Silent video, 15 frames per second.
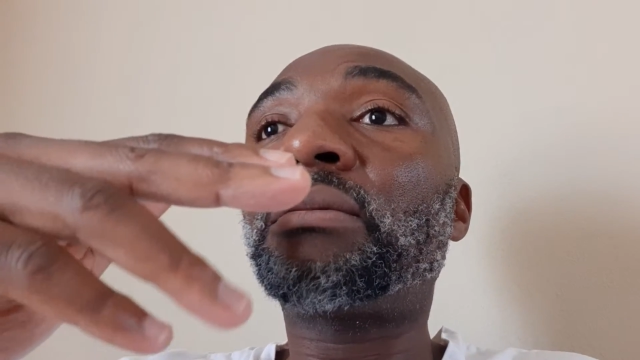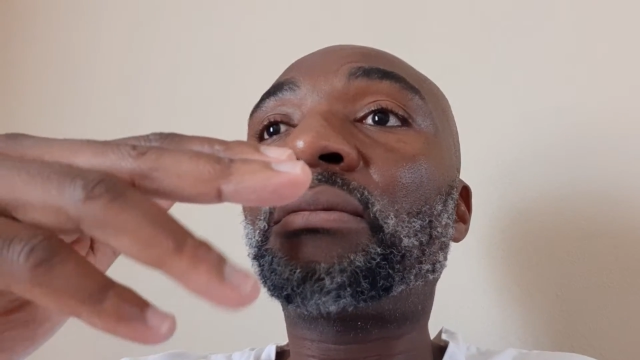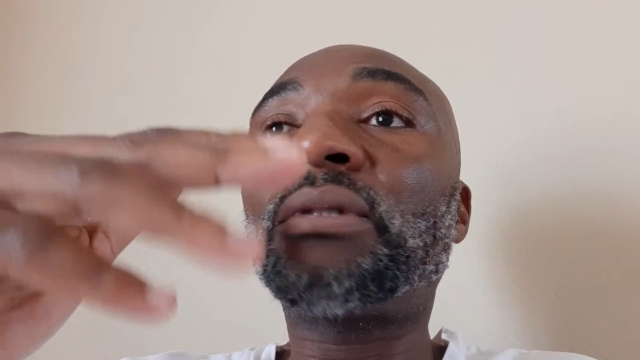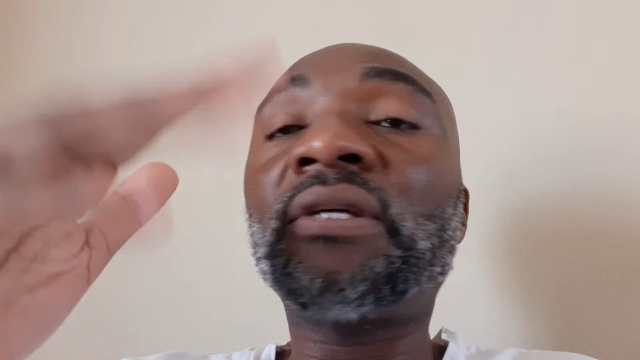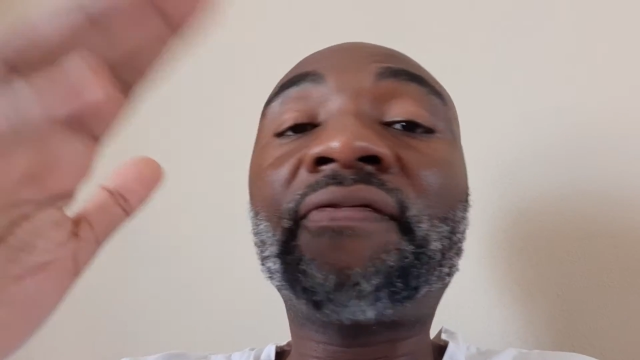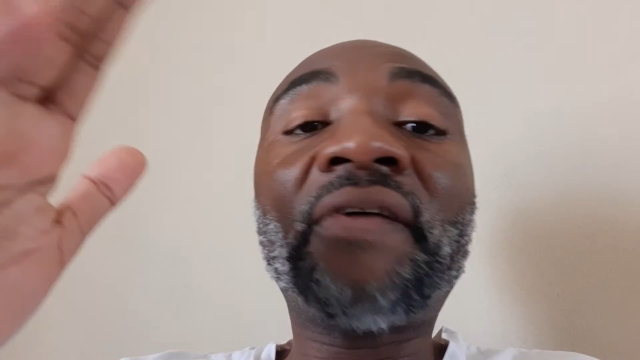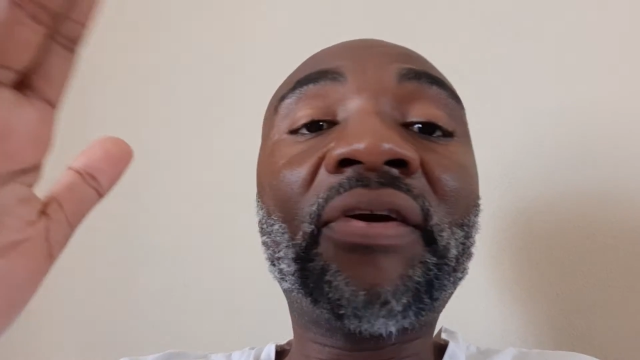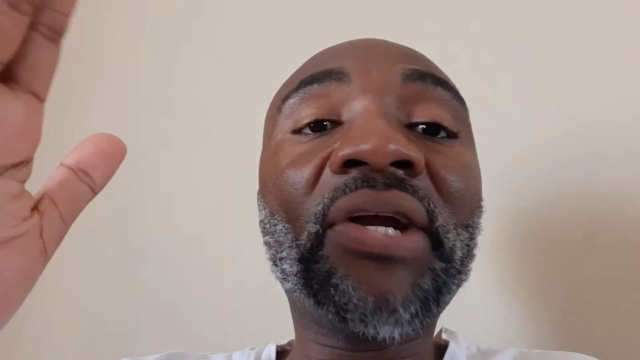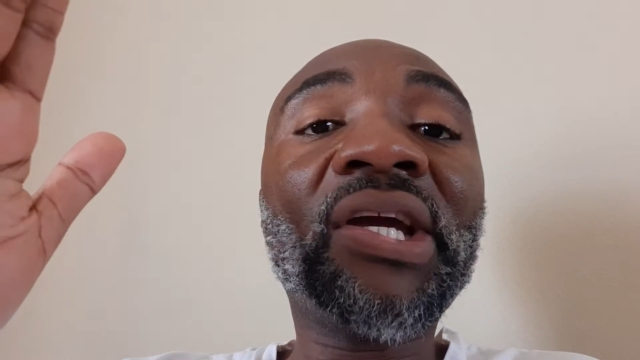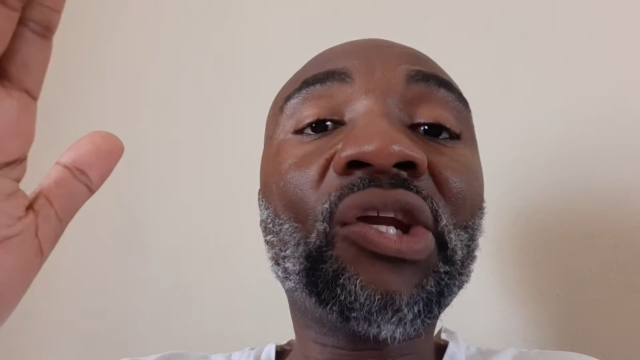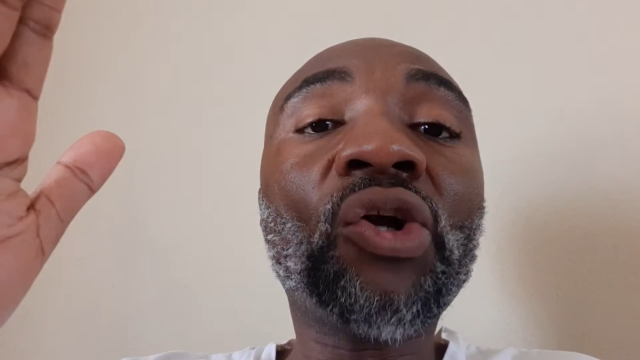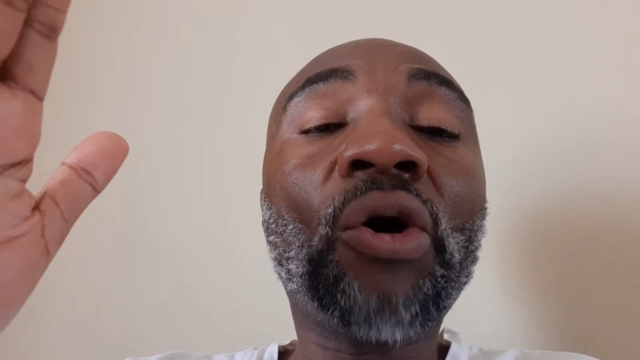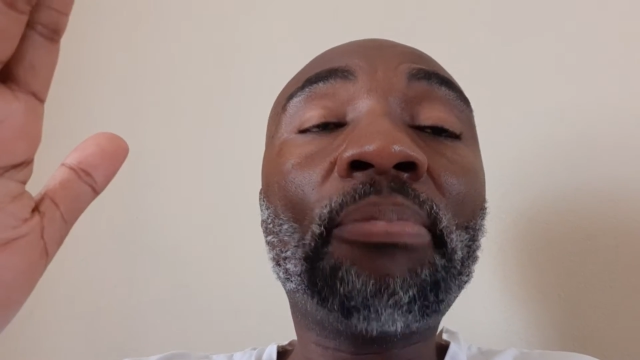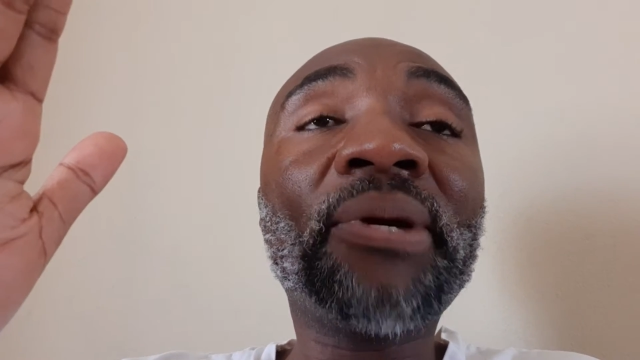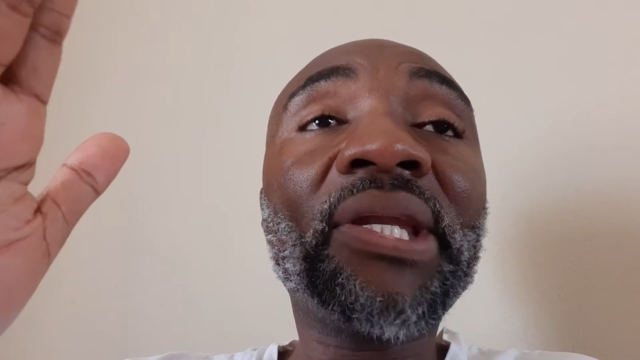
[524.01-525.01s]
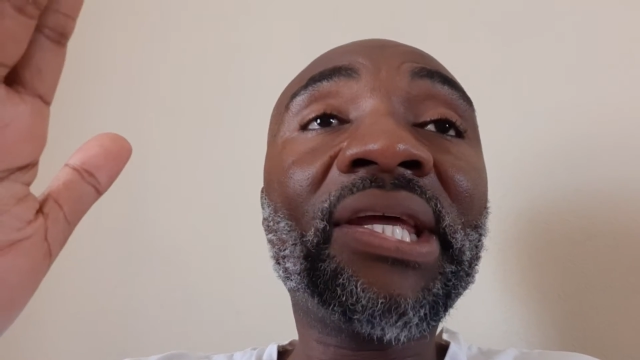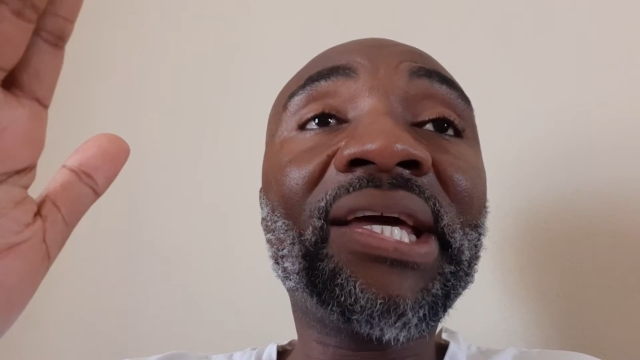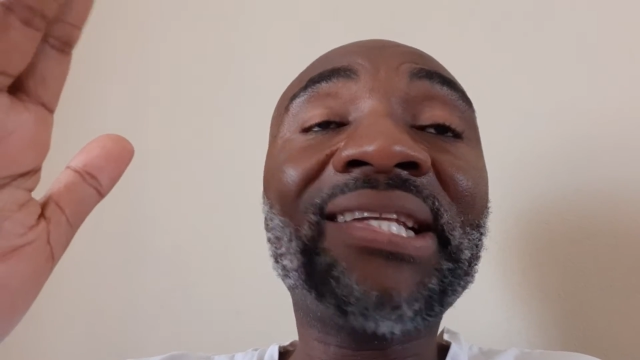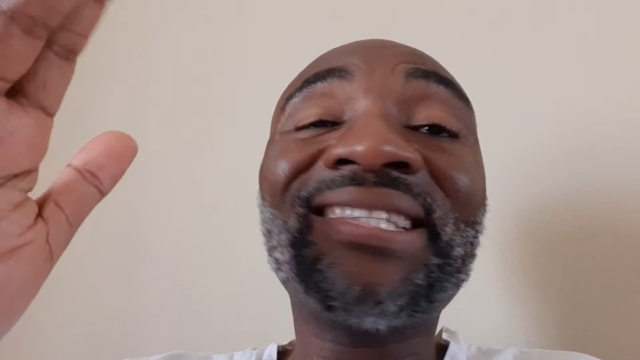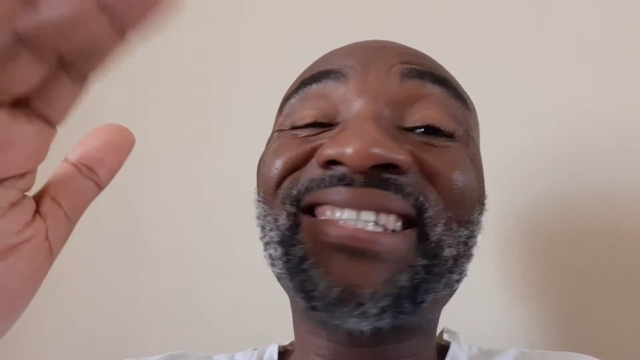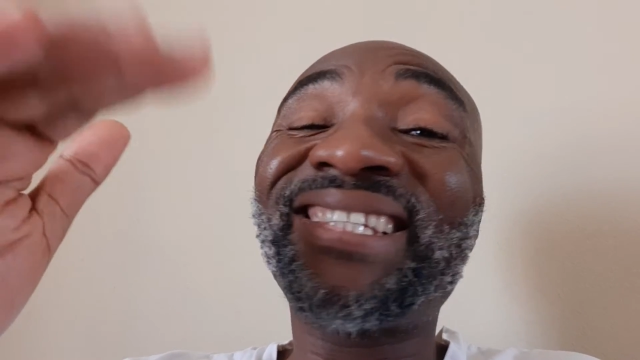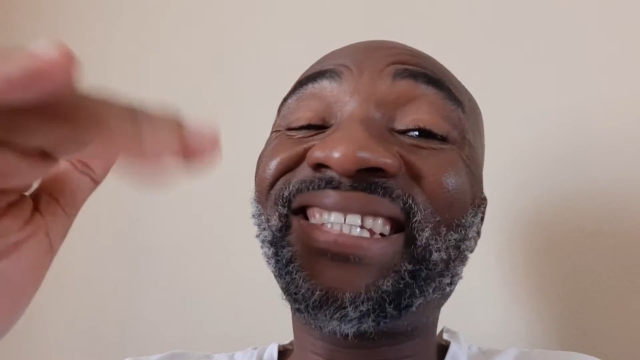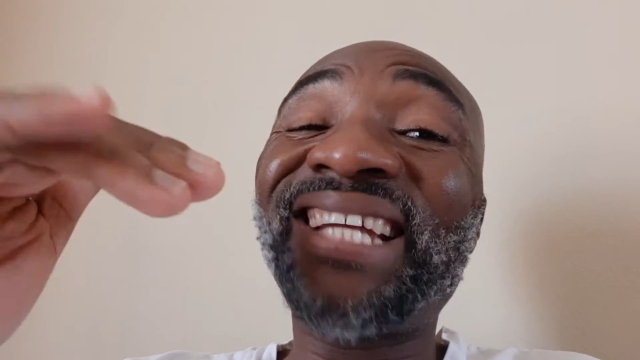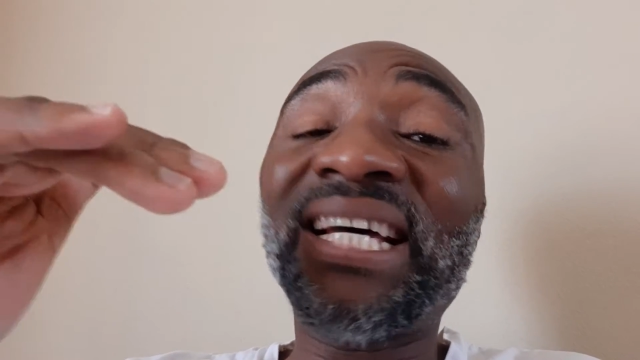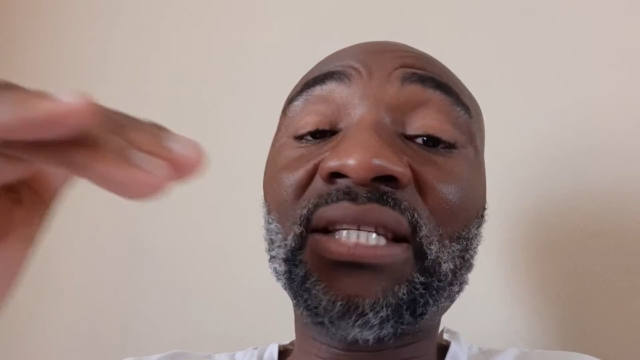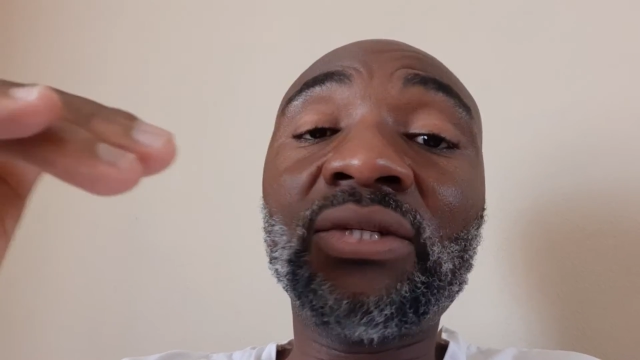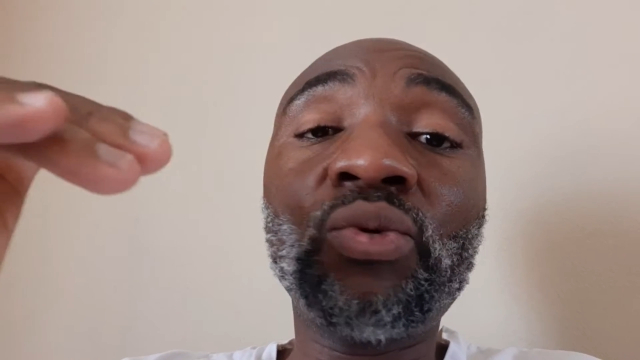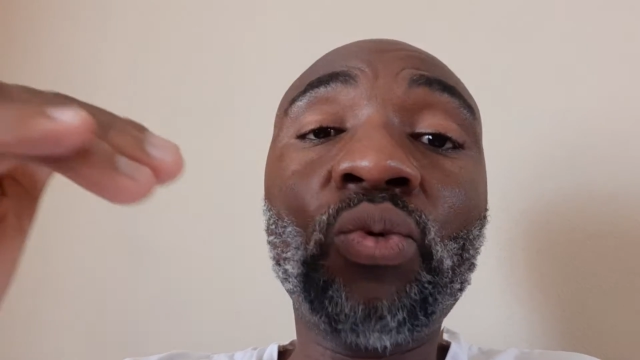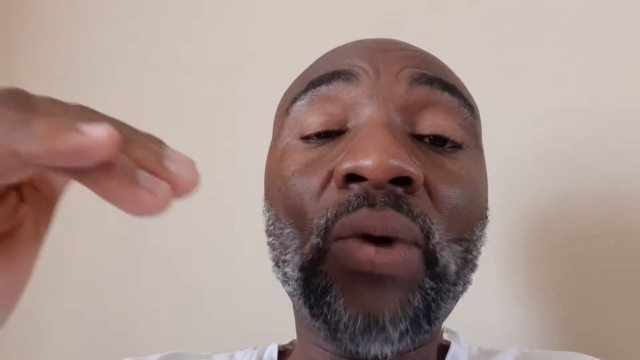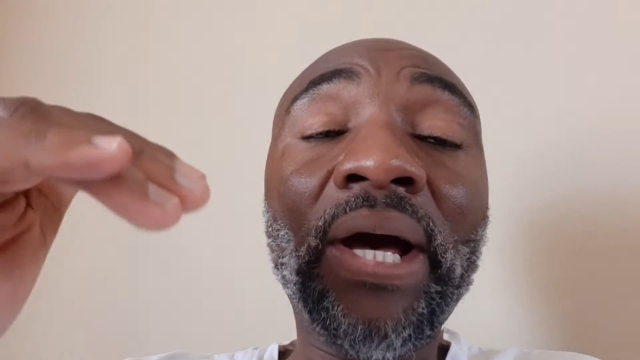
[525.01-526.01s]
differing in opinions,
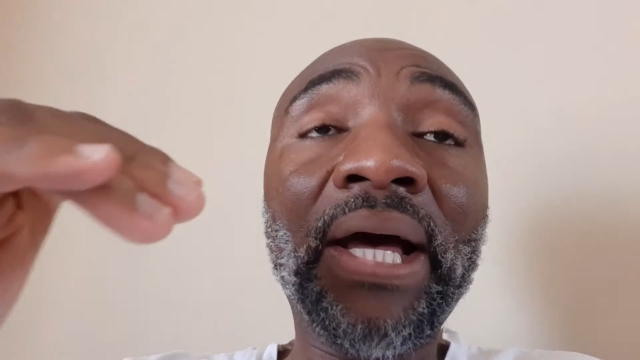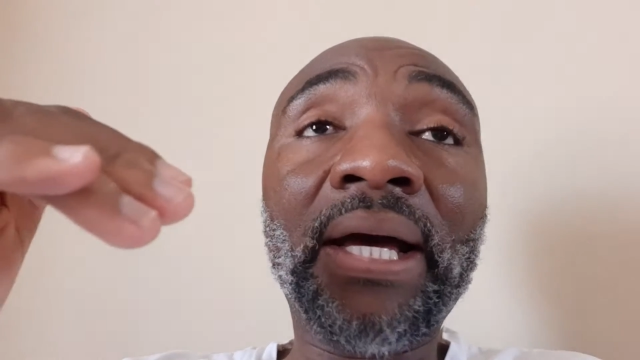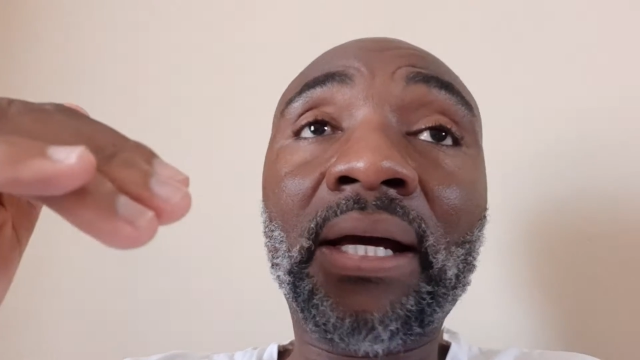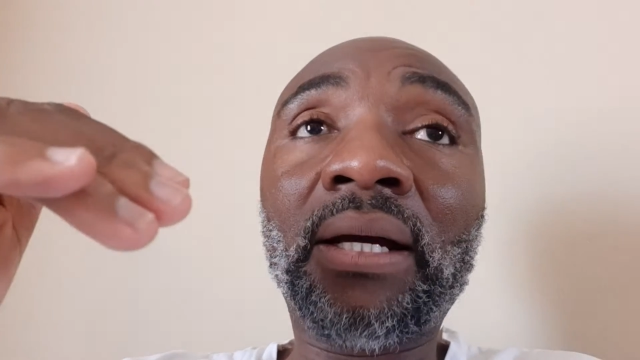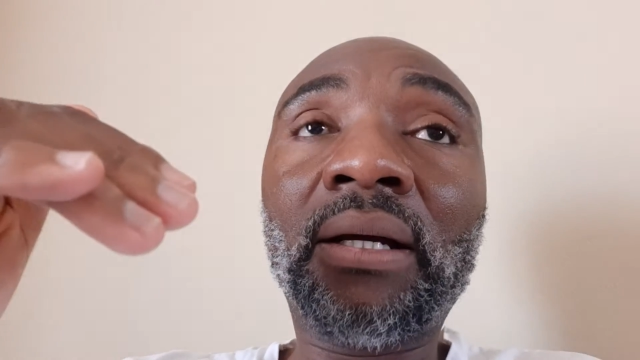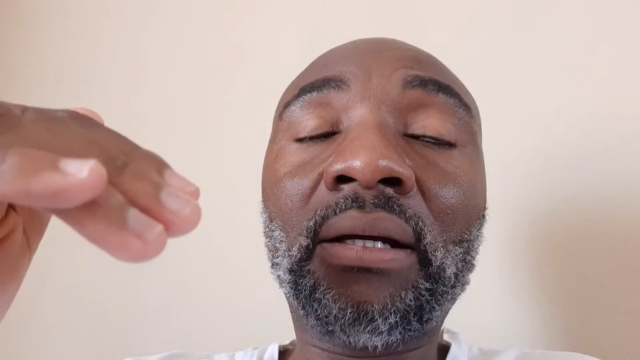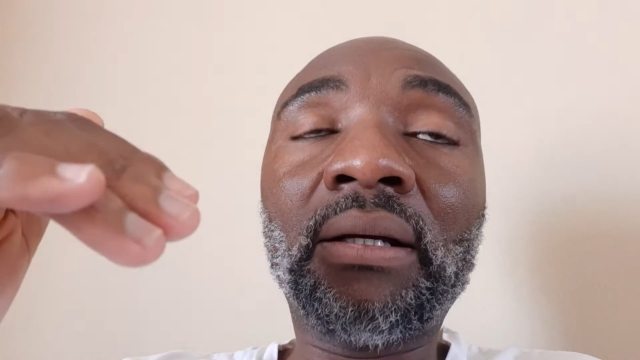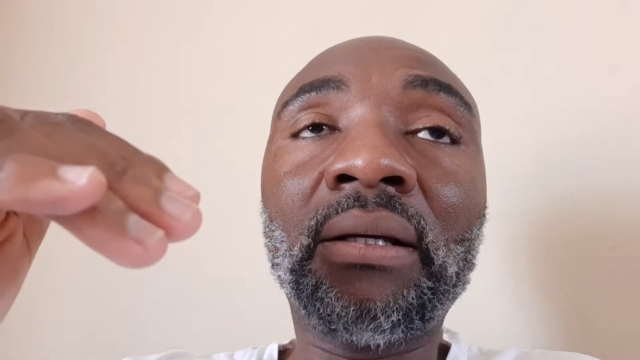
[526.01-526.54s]
doesn't work.